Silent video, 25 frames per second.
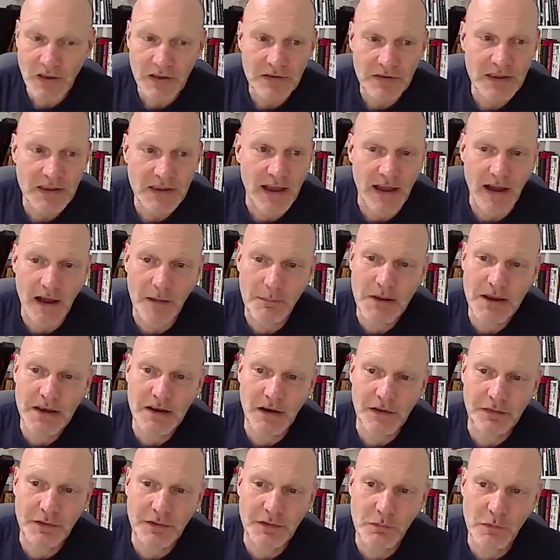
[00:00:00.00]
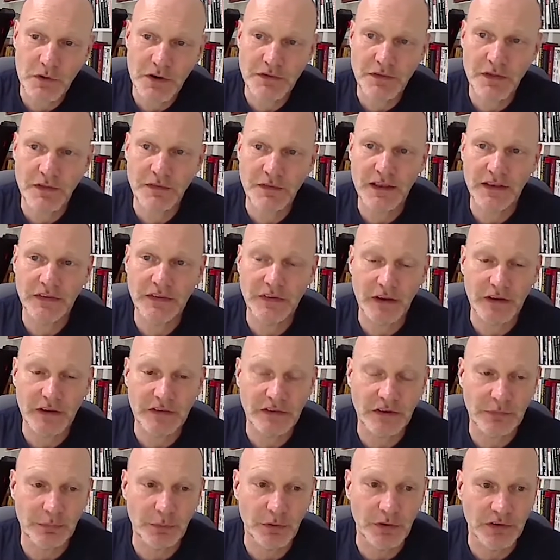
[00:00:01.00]
yeah, I mean, I think one of the things I
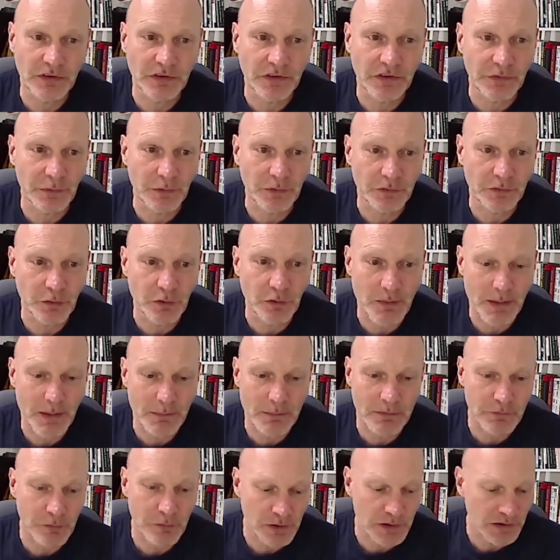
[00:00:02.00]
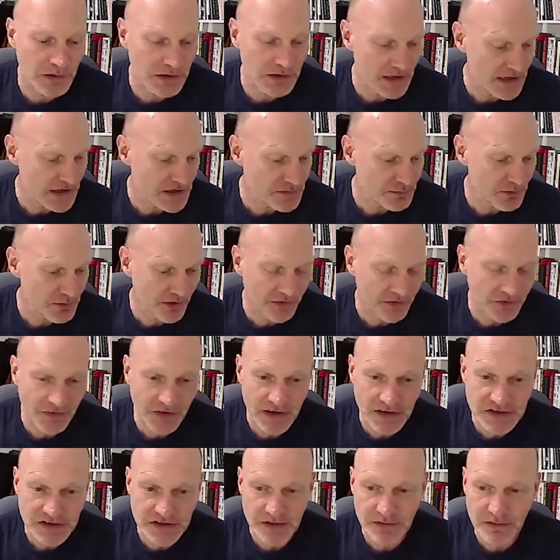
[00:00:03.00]
just wanted to sort of talk about before we look at each
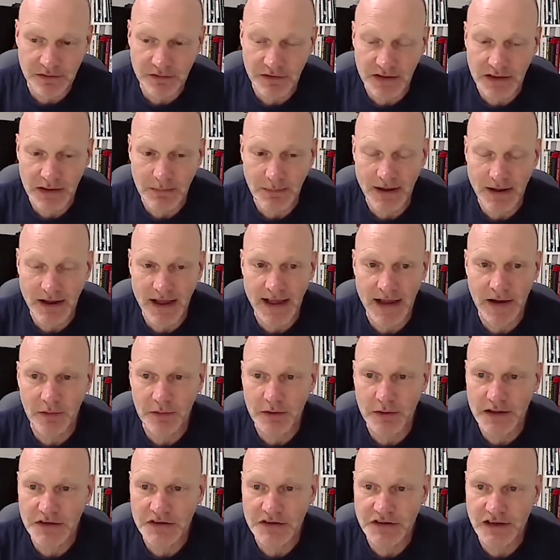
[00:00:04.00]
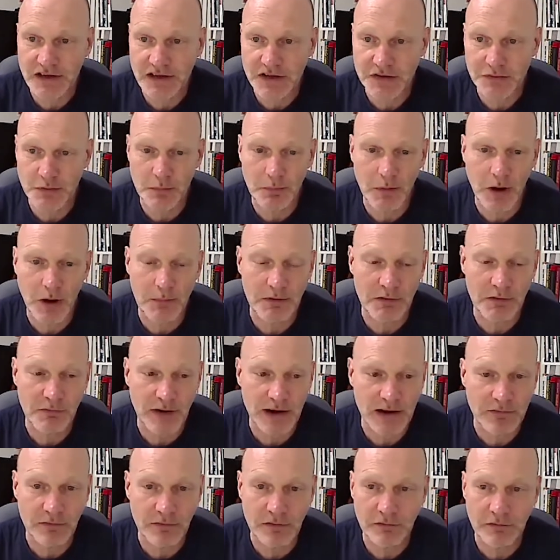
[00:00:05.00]
presentation and think about how each one might be
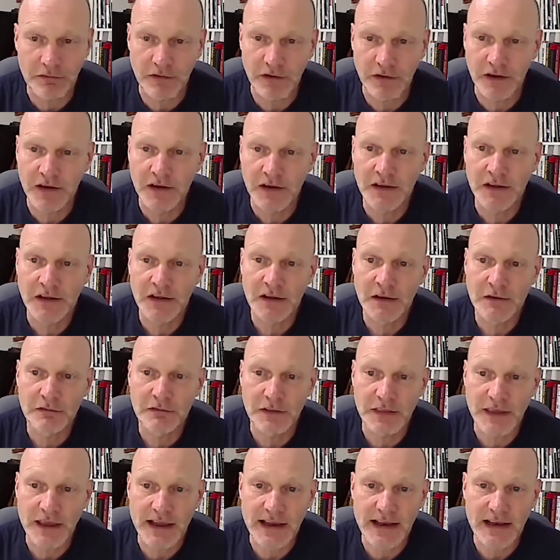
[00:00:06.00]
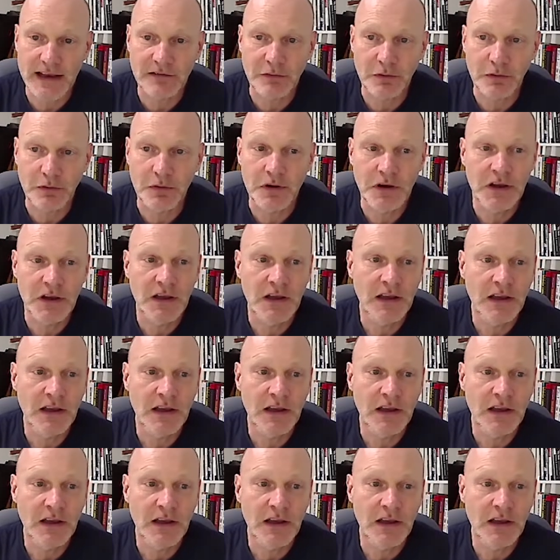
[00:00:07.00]
relevant for the A-level,